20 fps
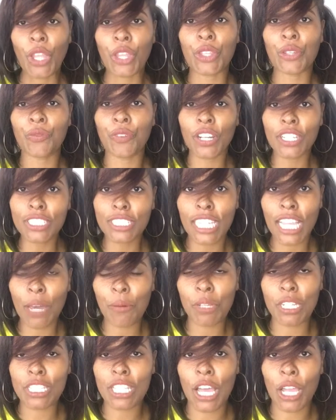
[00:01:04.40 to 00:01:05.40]
the first thing I
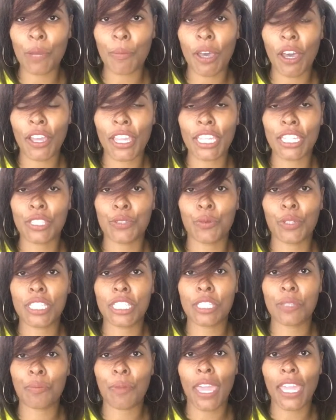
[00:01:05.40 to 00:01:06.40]
want to talk about is
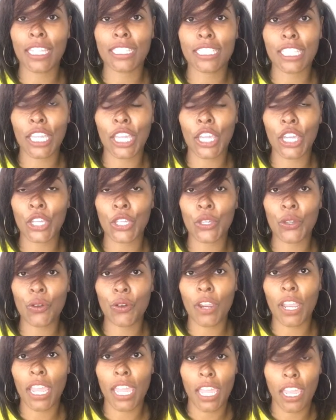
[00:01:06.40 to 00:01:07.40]
respecting
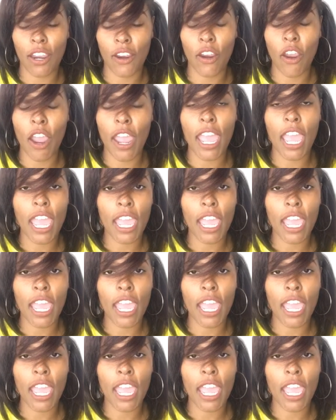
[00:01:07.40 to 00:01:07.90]
your hair.